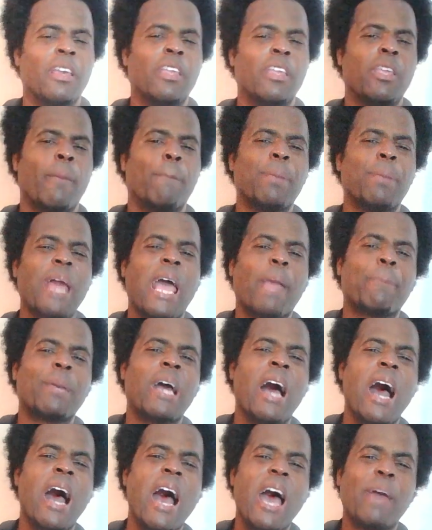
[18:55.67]
And your black
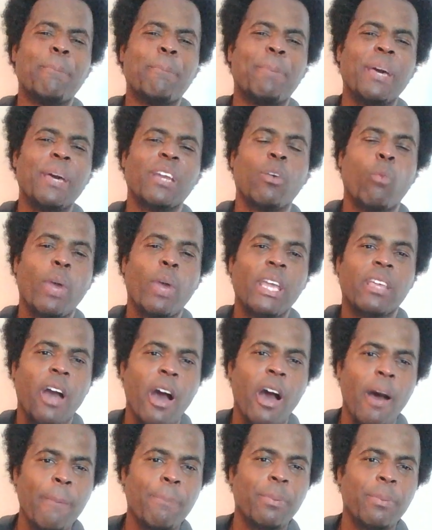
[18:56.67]
behind better wake
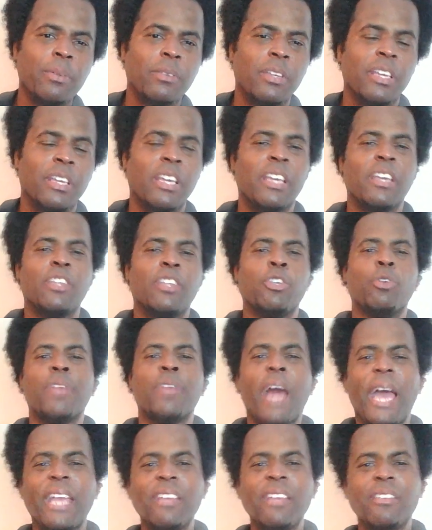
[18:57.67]
up,
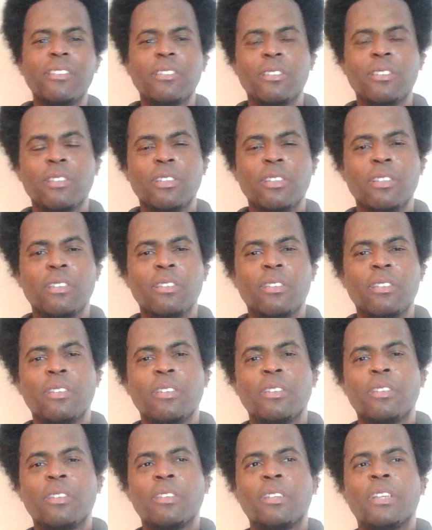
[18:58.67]
unite,
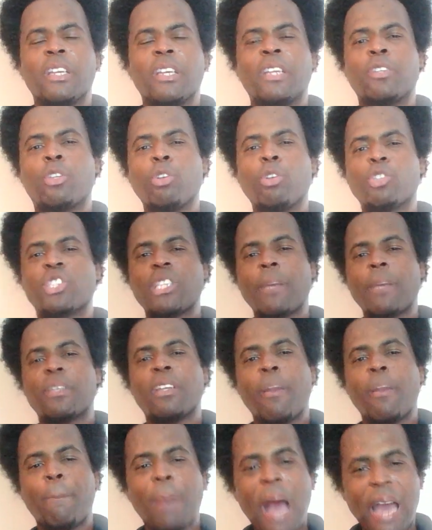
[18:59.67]
and do
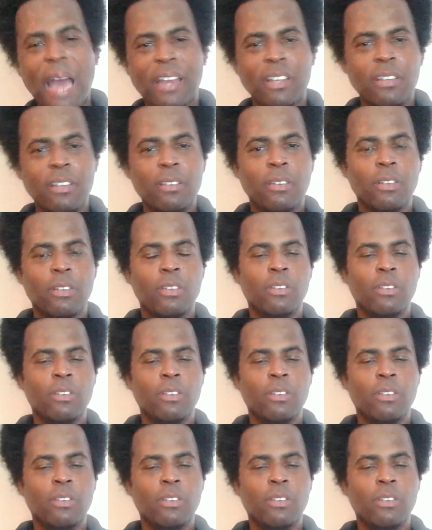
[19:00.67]
something about it,